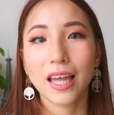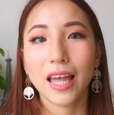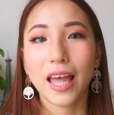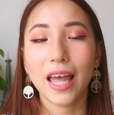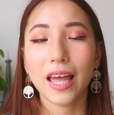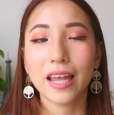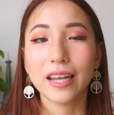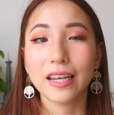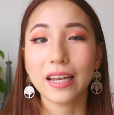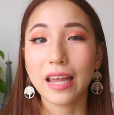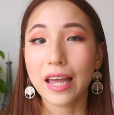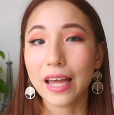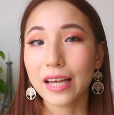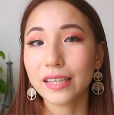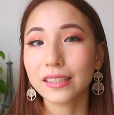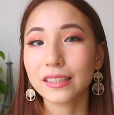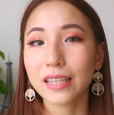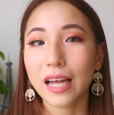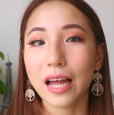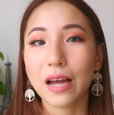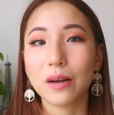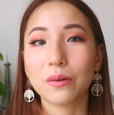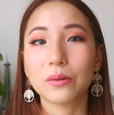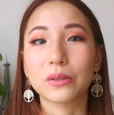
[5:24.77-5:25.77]
And as
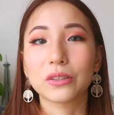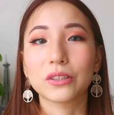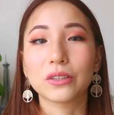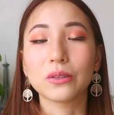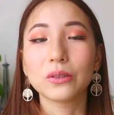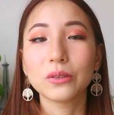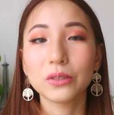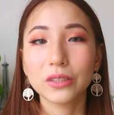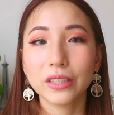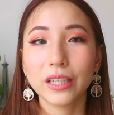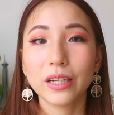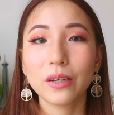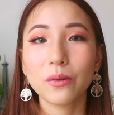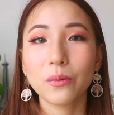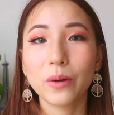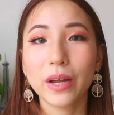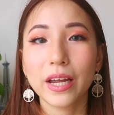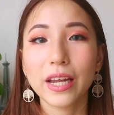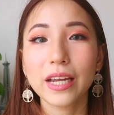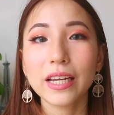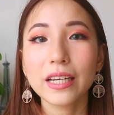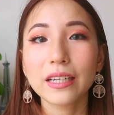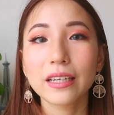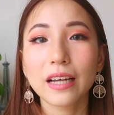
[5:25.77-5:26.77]
I was losing
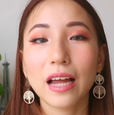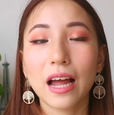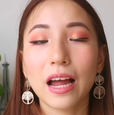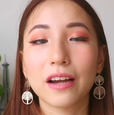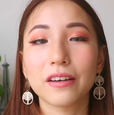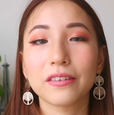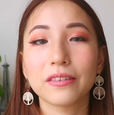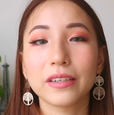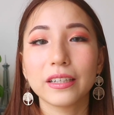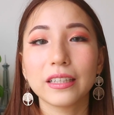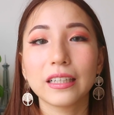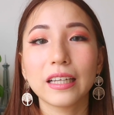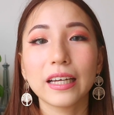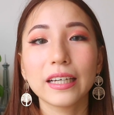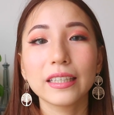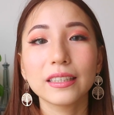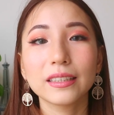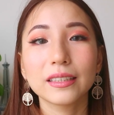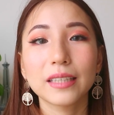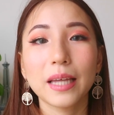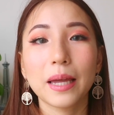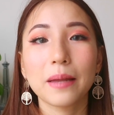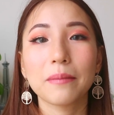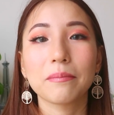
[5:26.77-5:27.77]
weight, I
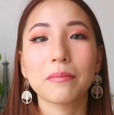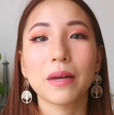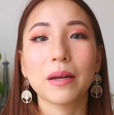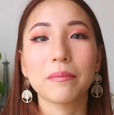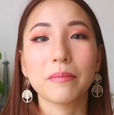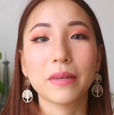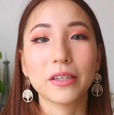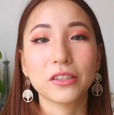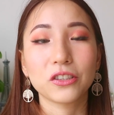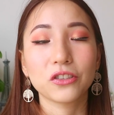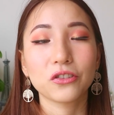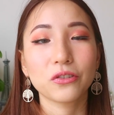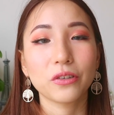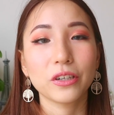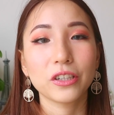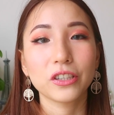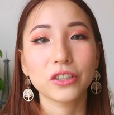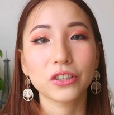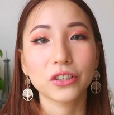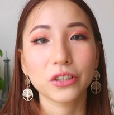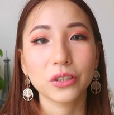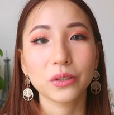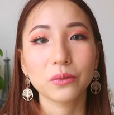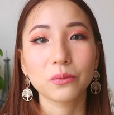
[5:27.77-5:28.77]
realized that my
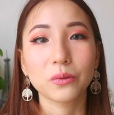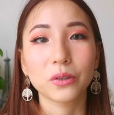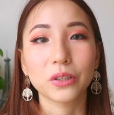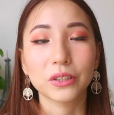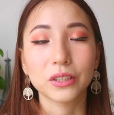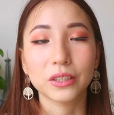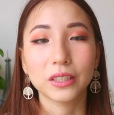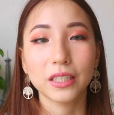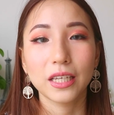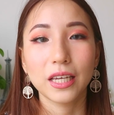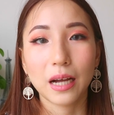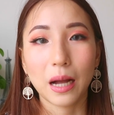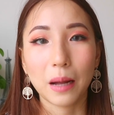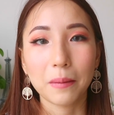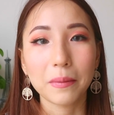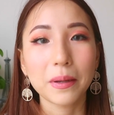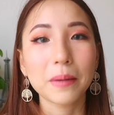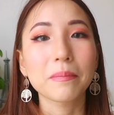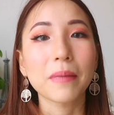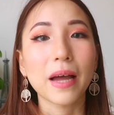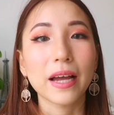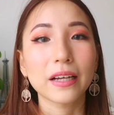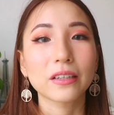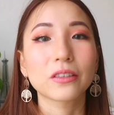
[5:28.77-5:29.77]
menstruation was
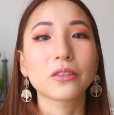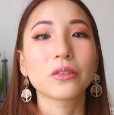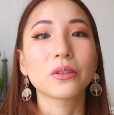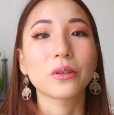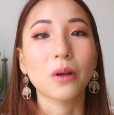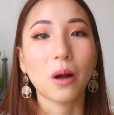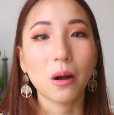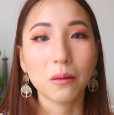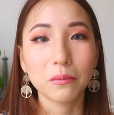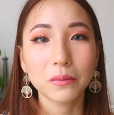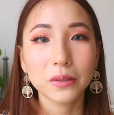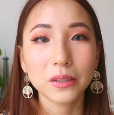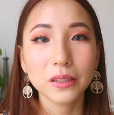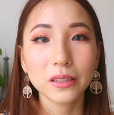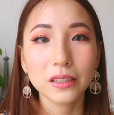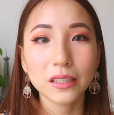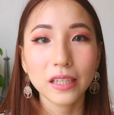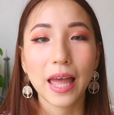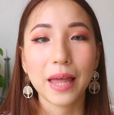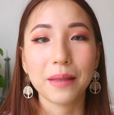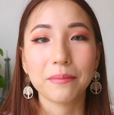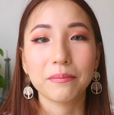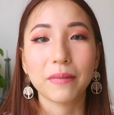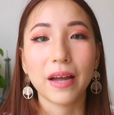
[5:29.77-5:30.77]
coming back to normal
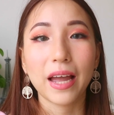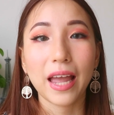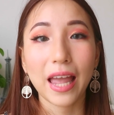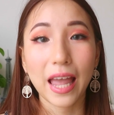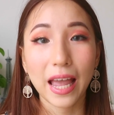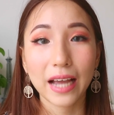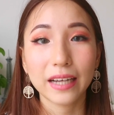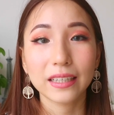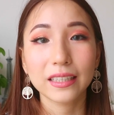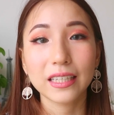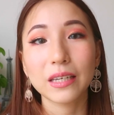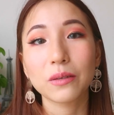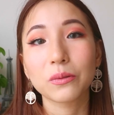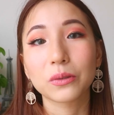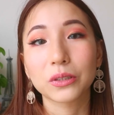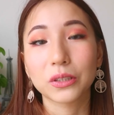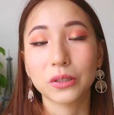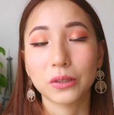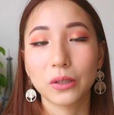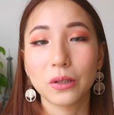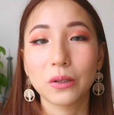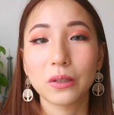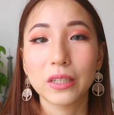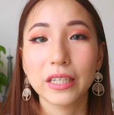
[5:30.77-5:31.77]
and my acne
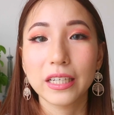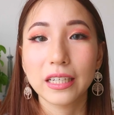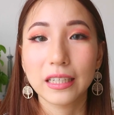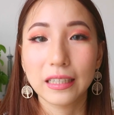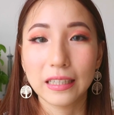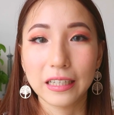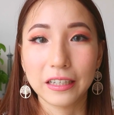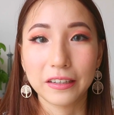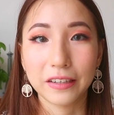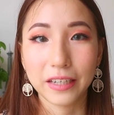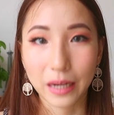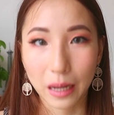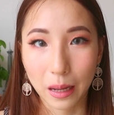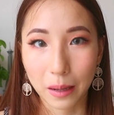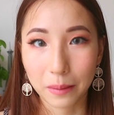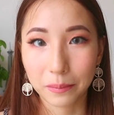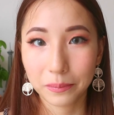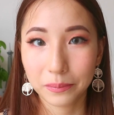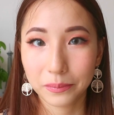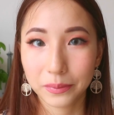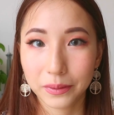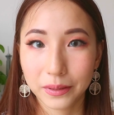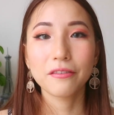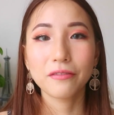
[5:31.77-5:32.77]
was slowly clearing
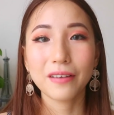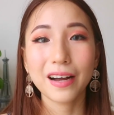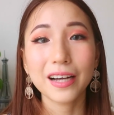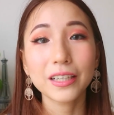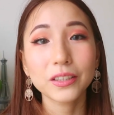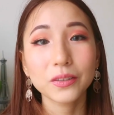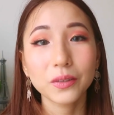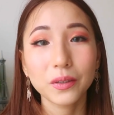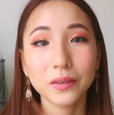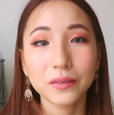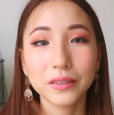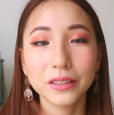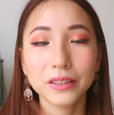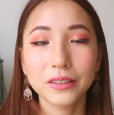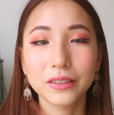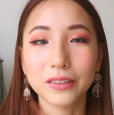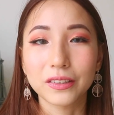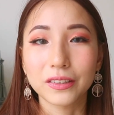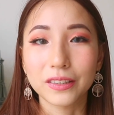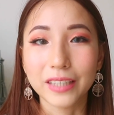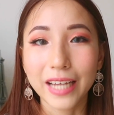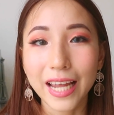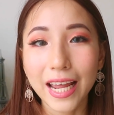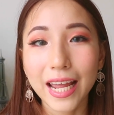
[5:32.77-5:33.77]
up. Fast forward to
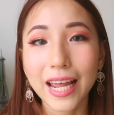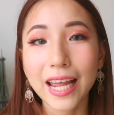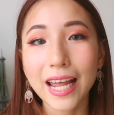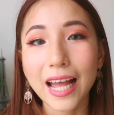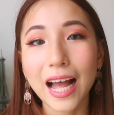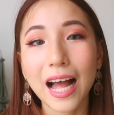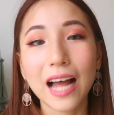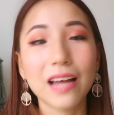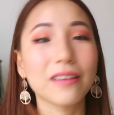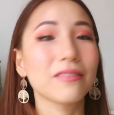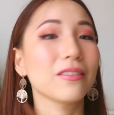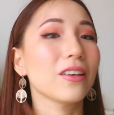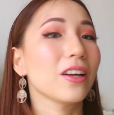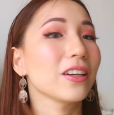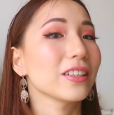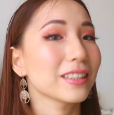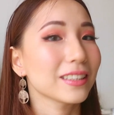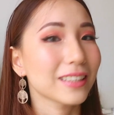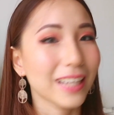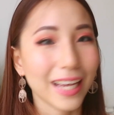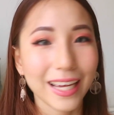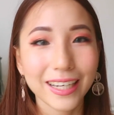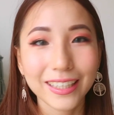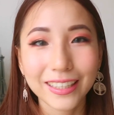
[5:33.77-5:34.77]
today, I've
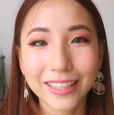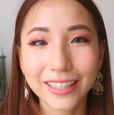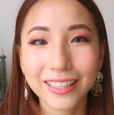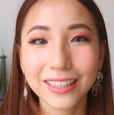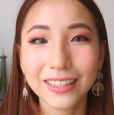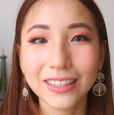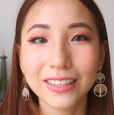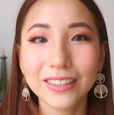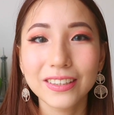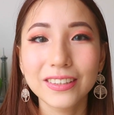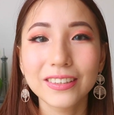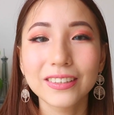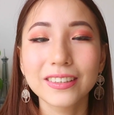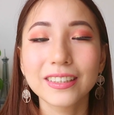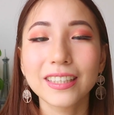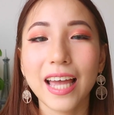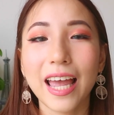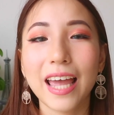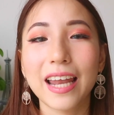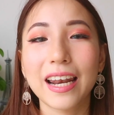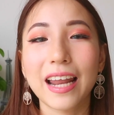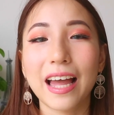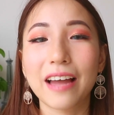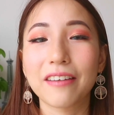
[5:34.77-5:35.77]
lost 10 kilos
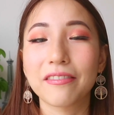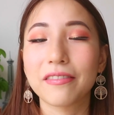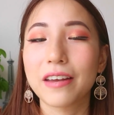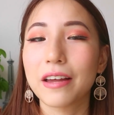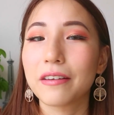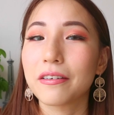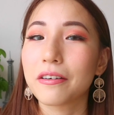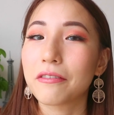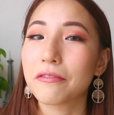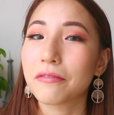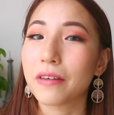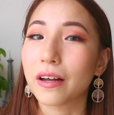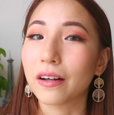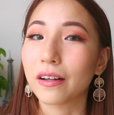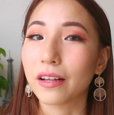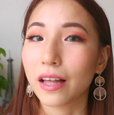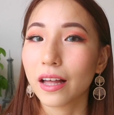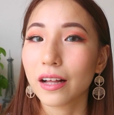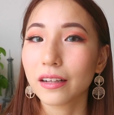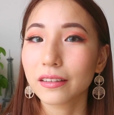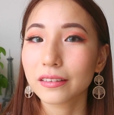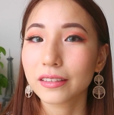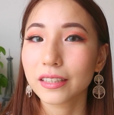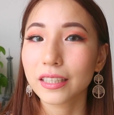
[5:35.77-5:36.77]
and I've never felt
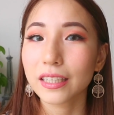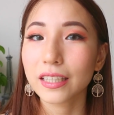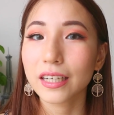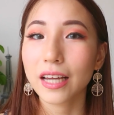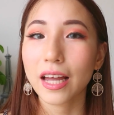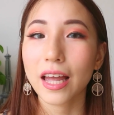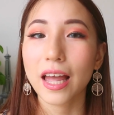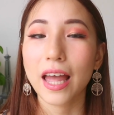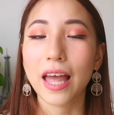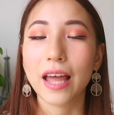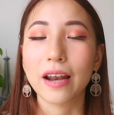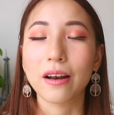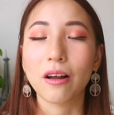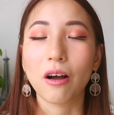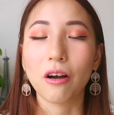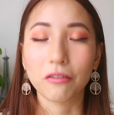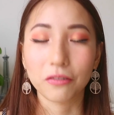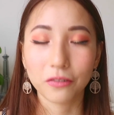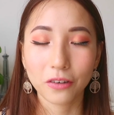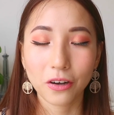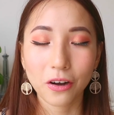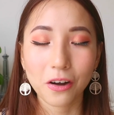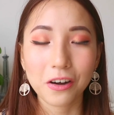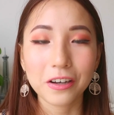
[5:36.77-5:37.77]
healthier, and
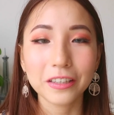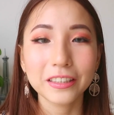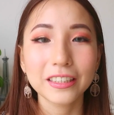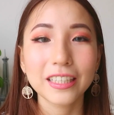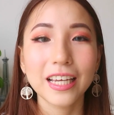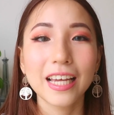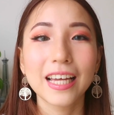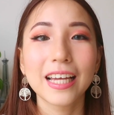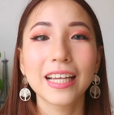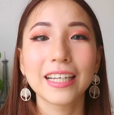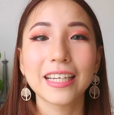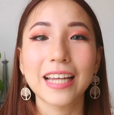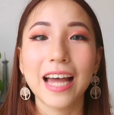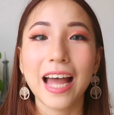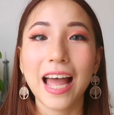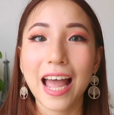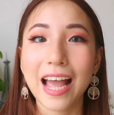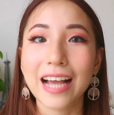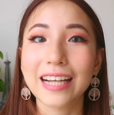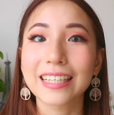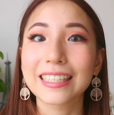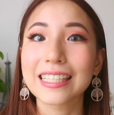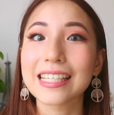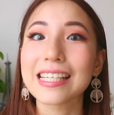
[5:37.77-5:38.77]
of course, the
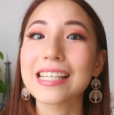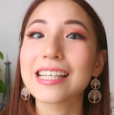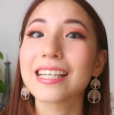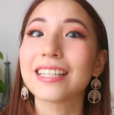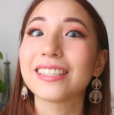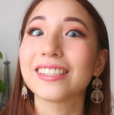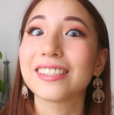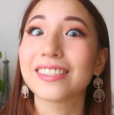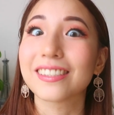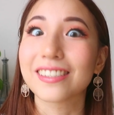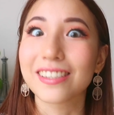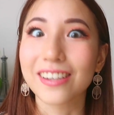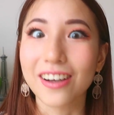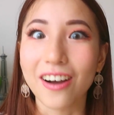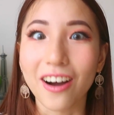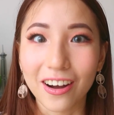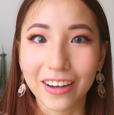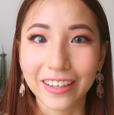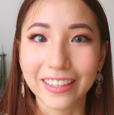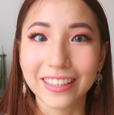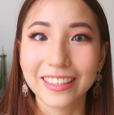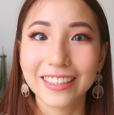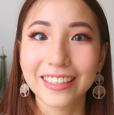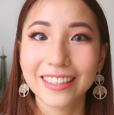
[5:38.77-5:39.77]
acne is
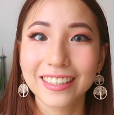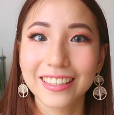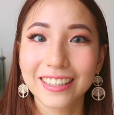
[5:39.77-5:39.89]
gone.